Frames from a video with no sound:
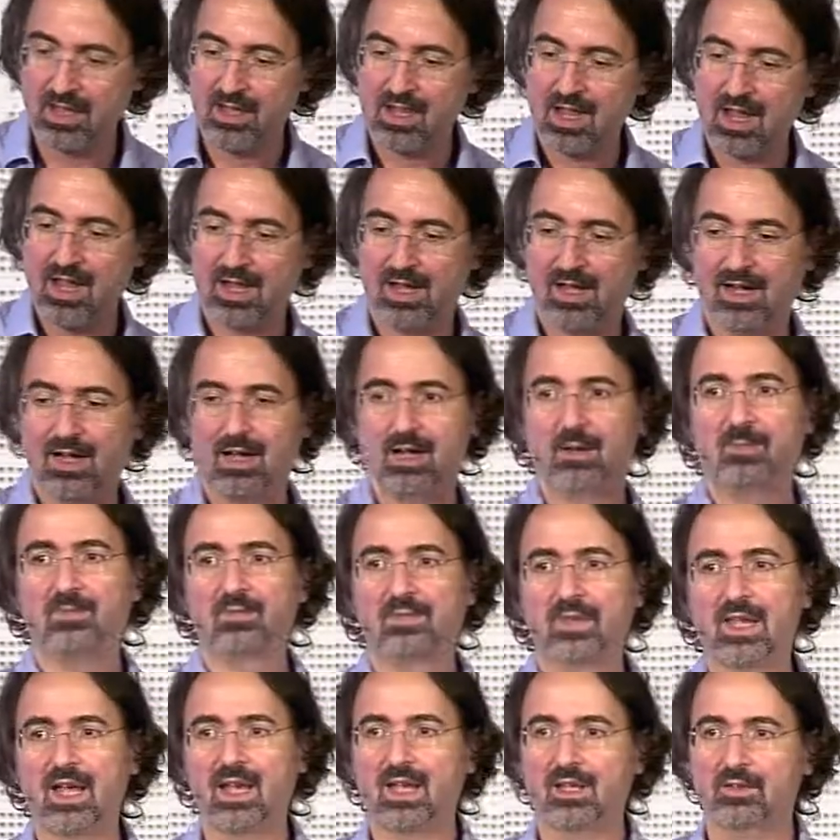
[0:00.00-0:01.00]
um,
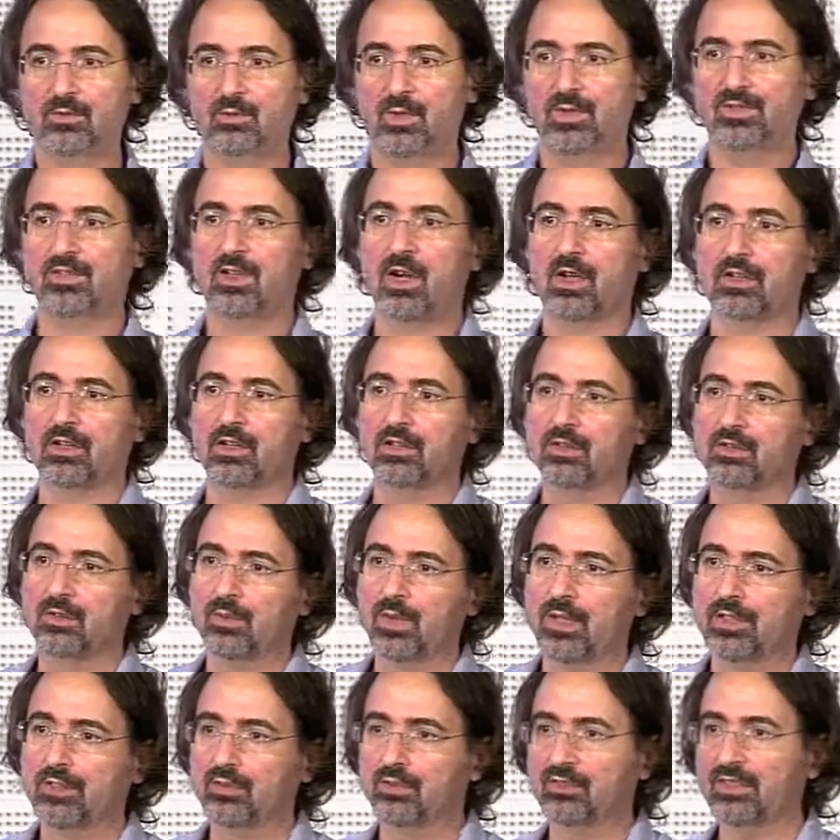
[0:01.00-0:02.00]
and we've gone all the way
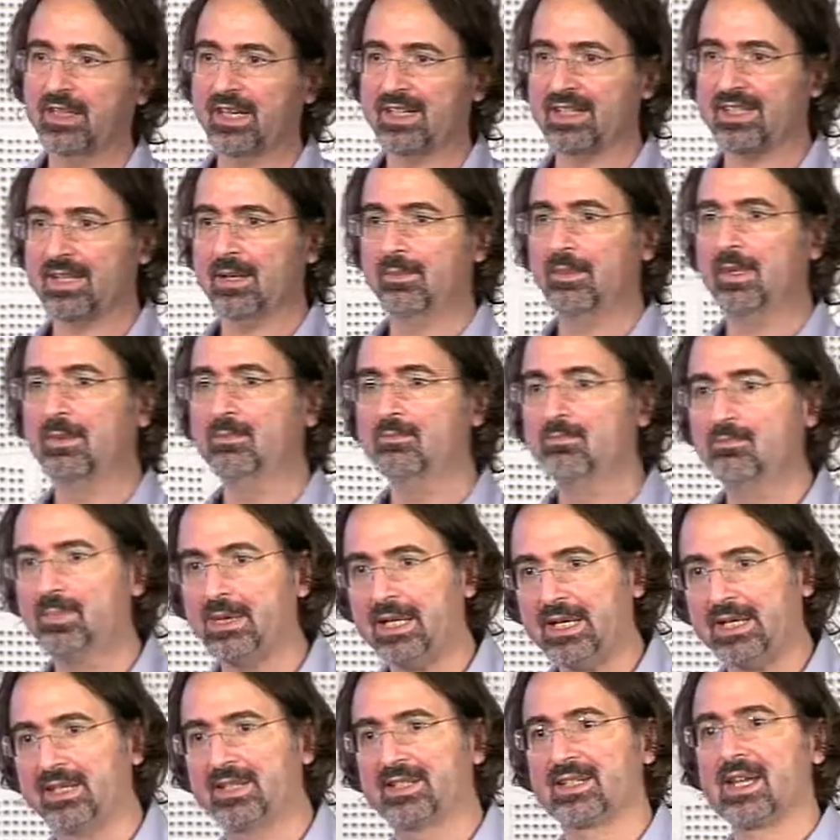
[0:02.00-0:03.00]
to test them in
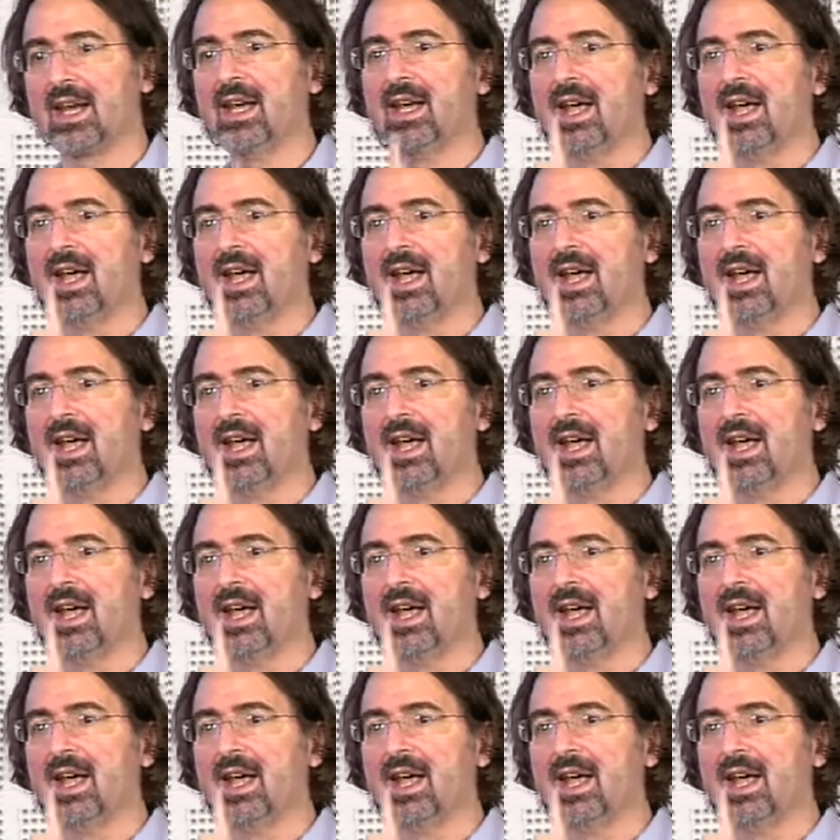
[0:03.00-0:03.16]
pigs